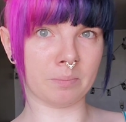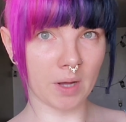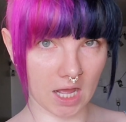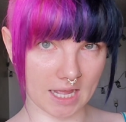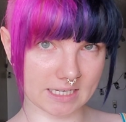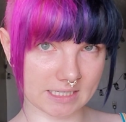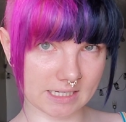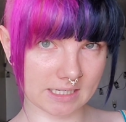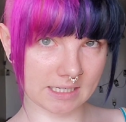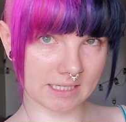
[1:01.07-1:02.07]

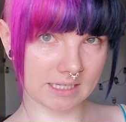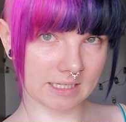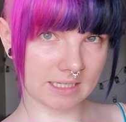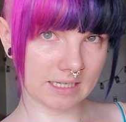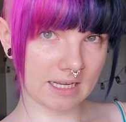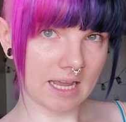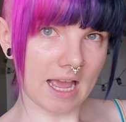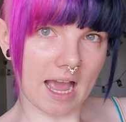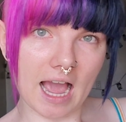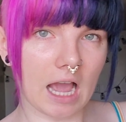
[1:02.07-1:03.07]
But
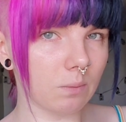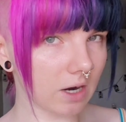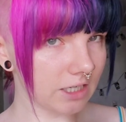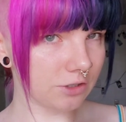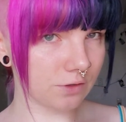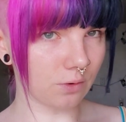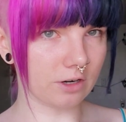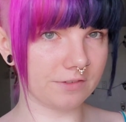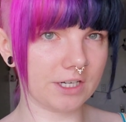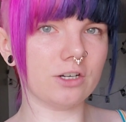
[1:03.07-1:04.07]
I wanted to record a
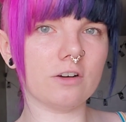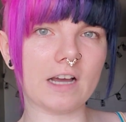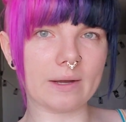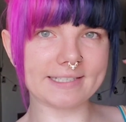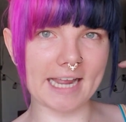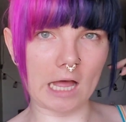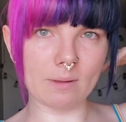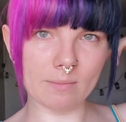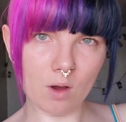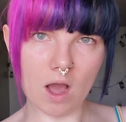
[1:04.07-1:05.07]
video of how I style
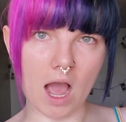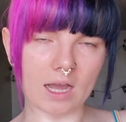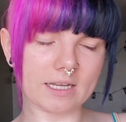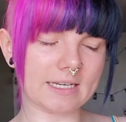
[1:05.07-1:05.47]
my mohawk.